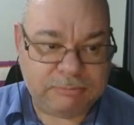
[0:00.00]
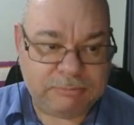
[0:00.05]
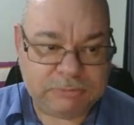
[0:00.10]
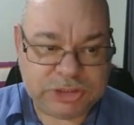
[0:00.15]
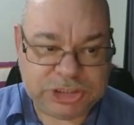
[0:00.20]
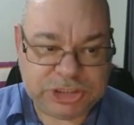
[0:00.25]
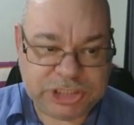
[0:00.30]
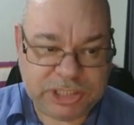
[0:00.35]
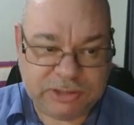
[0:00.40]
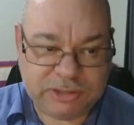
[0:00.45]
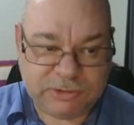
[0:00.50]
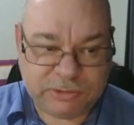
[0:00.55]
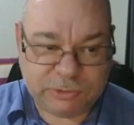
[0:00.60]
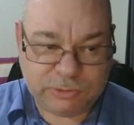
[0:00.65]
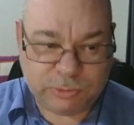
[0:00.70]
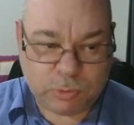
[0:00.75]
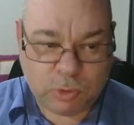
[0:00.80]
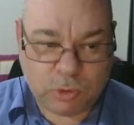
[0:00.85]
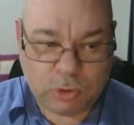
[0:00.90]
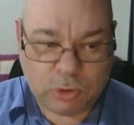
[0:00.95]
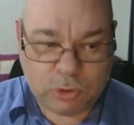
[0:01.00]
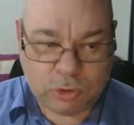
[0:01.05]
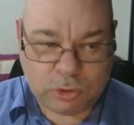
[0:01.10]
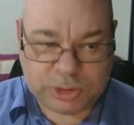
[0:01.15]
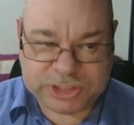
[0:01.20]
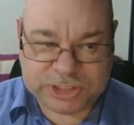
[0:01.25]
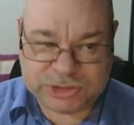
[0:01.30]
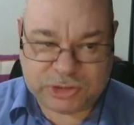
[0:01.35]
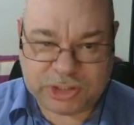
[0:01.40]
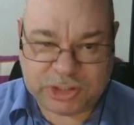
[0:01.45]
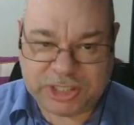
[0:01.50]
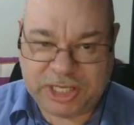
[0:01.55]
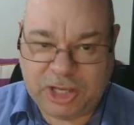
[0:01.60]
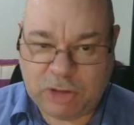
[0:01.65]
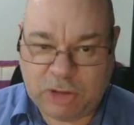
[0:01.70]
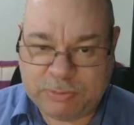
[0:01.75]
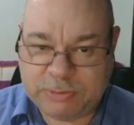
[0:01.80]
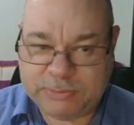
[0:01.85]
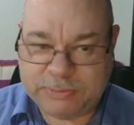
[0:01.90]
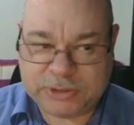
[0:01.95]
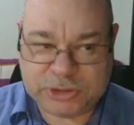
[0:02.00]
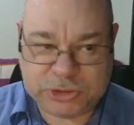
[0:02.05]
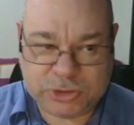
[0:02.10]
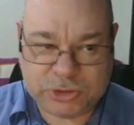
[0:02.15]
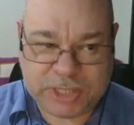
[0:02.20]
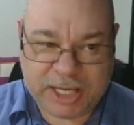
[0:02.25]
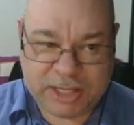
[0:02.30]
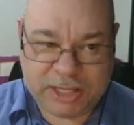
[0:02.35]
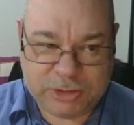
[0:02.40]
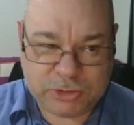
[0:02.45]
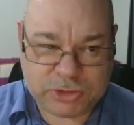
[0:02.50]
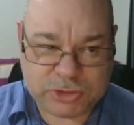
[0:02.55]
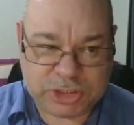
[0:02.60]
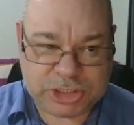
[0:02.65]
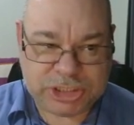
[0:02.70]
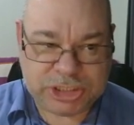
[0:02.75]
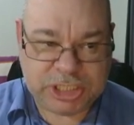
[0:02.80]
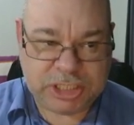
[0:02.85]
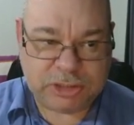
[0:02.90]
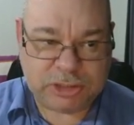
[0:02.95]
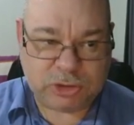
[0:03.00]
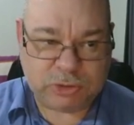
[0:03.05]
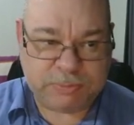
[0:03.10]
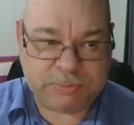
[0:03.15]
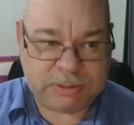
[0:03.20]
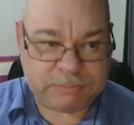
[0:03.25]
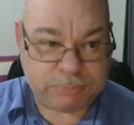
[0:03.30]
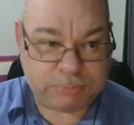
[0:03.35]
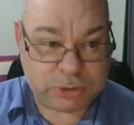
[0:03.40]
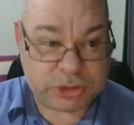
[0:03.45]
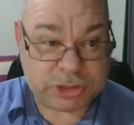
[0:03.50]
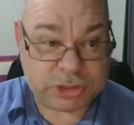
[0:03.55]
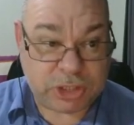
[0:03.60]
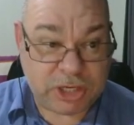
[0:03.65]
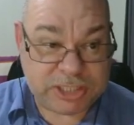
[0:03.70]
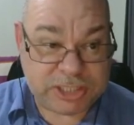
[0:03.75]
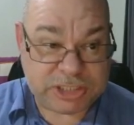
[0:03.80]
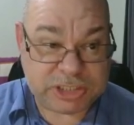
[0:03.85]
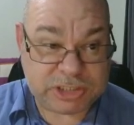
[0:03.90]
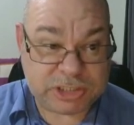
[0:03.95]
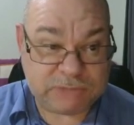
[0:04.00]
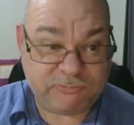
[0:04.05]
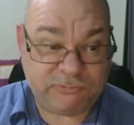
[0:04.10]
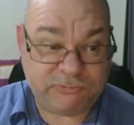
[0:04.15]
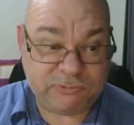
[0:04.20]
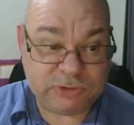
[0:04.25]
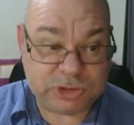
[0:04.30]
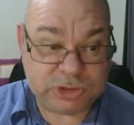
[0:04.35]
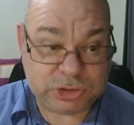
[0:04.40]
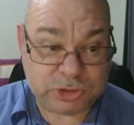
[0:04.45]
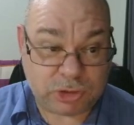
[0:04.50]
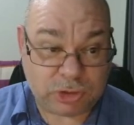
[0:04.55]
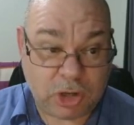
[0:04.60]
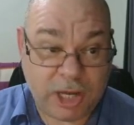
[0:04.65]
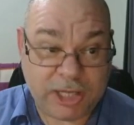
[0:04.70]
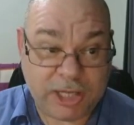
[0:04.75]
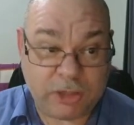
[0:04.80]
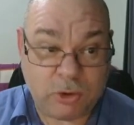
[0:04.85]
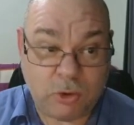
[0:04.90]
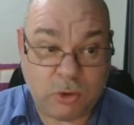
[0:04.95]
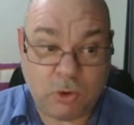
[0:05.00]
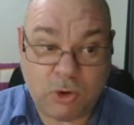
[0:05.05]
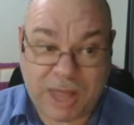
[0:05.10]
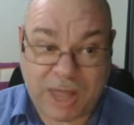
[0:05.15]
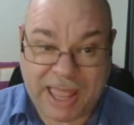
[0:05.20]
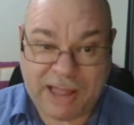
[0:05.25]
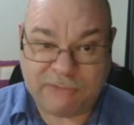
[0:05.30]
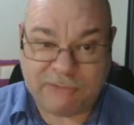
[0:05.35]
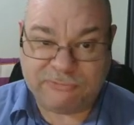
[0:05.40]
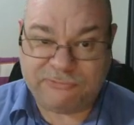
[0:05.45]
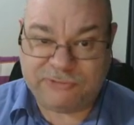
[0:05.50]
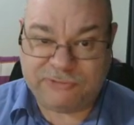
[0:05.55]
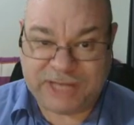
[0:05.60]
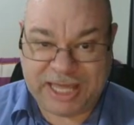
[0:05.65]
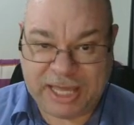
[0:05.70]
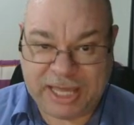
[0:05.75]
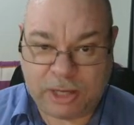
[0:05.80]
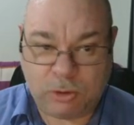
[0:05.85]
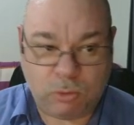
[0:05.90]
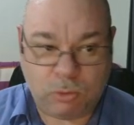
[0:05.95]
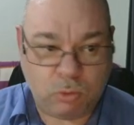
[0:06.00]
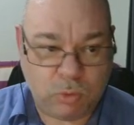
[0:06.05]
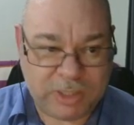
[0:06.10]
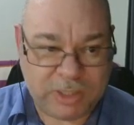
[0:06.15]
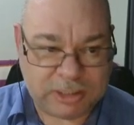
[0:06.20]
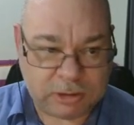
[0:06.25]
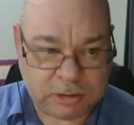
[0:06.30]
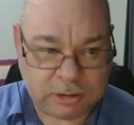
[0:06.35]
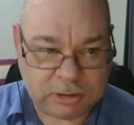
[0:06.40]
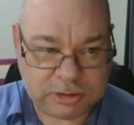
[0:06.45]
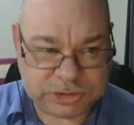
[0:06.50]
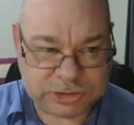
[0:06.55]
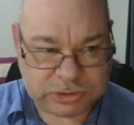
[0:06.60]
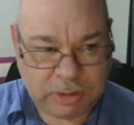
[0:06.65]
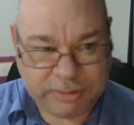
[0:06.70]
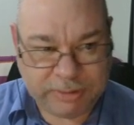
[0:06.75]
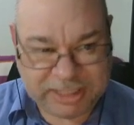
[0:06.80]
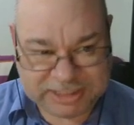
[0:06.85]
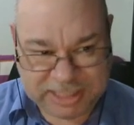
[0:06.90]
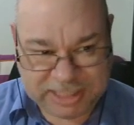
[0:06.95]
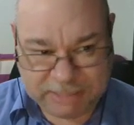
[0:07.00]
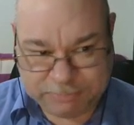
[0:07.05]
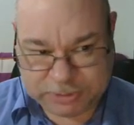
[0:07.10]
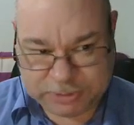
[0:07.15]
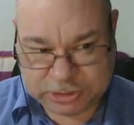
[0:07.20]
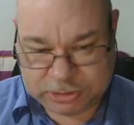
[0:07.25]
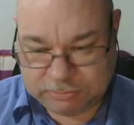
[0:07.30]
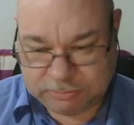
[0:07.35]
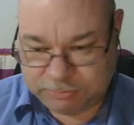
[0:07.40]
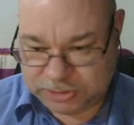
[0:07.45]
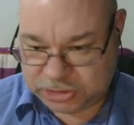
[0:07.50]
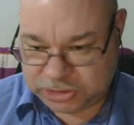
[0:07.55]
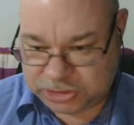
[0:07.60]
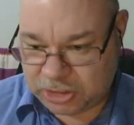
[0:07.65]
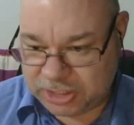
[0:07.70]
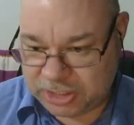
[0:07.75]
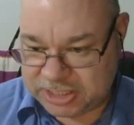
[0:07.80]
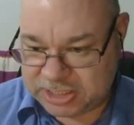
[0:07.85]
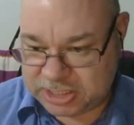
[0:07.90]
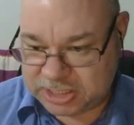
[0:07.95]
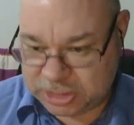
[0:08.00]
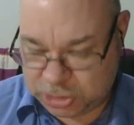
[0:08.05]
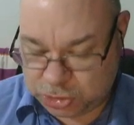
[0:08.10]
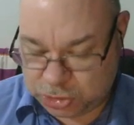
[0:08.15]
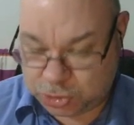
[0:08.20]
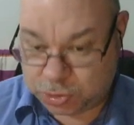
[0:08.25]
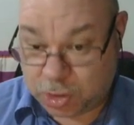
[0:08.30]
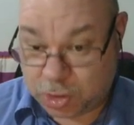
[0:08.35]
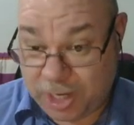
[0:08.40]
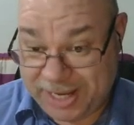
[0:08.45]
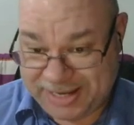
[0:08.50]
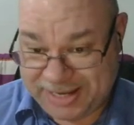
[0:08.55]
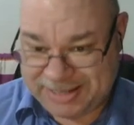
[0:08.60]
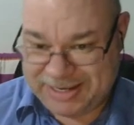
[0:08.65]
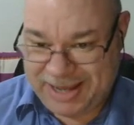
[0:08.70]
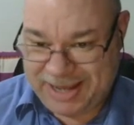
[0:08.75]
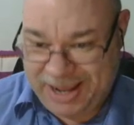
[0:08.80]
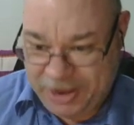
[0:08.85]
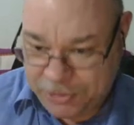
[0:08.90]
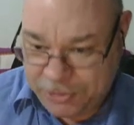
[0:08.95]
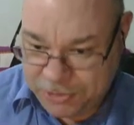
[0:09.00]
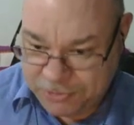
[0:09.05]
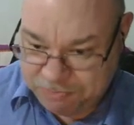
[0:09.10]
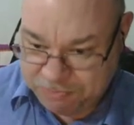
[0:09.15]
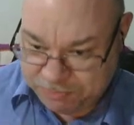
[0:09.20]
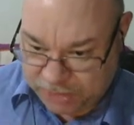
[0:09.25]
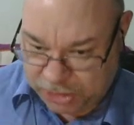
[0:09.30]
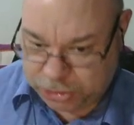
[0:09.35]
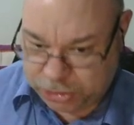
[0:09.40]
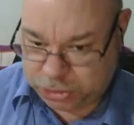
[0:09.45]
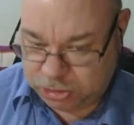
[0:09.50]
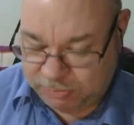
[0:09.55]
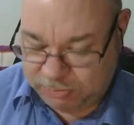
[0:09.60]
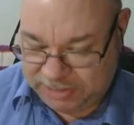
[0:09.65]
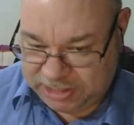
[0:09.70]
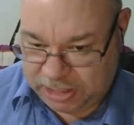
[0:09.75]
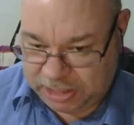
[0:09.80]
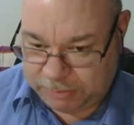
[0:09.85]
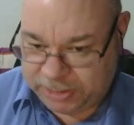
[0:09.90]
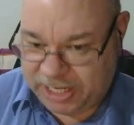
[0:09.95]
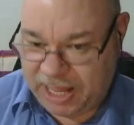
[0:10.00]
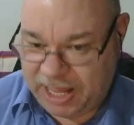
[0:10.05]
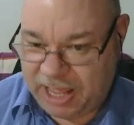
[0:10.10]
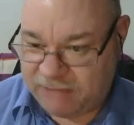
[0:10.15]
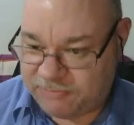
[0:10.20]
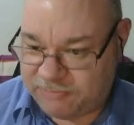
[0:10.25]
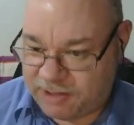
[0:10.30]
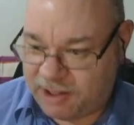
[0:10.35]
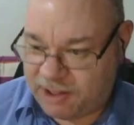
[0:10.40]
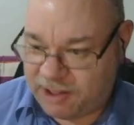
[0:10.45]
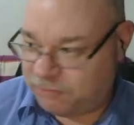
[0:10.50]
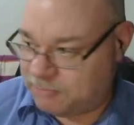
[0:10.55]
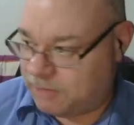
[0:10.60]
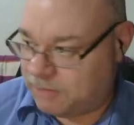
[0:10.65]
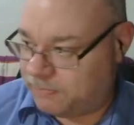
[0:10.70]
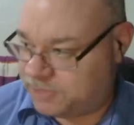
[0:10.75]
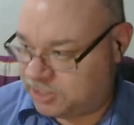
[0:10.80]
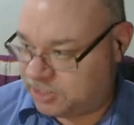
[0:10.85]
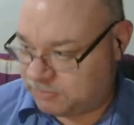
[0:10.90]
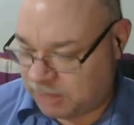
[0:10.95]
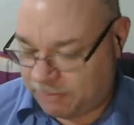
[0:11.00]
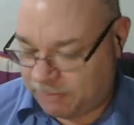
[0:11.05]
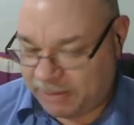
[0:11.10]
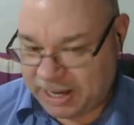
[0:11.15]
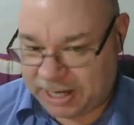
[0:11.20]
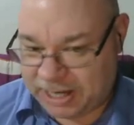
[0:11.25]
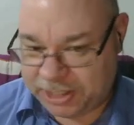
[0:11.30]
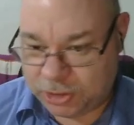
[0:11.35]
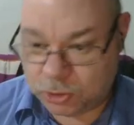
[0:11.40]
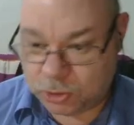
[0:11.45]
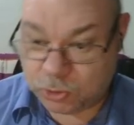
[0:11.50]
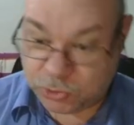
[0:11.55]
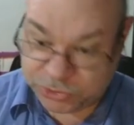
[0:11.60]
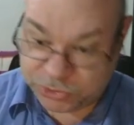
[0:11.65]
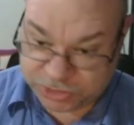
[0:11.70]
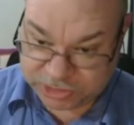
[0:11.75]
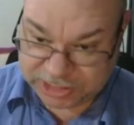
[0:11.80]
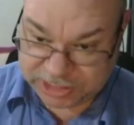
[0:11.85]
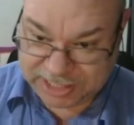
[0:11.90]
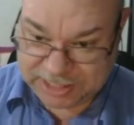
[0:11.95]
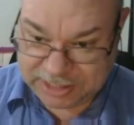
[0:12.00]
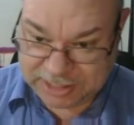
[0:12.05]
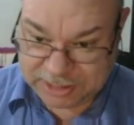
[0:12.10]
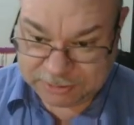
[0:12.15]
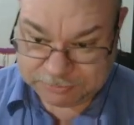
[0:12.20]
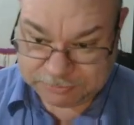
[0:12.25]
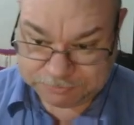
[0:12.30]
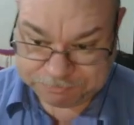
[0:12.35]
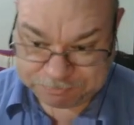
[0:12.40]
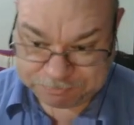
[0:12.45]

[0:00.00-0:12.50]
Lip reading: Shield Wall is not going to help you because you can't use a shield, but Precise Strike or Outflank will. So I'm going to take Precise Strike now, assuming that I'm going to have other members in my party also taking it.